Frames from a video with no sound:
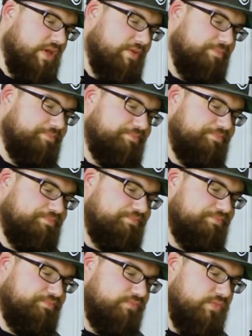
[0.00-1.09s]
Yep.
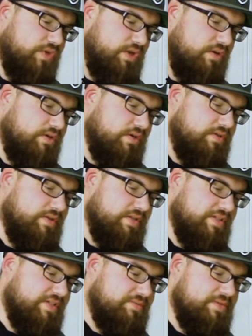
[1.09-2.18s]
Alright, that
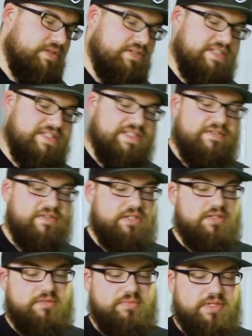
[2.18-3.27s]
takes me down to 7.
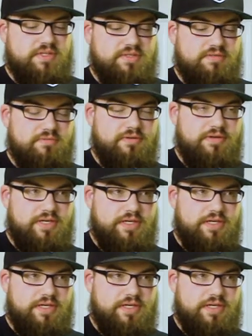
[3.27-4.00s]
I'm getting a little worried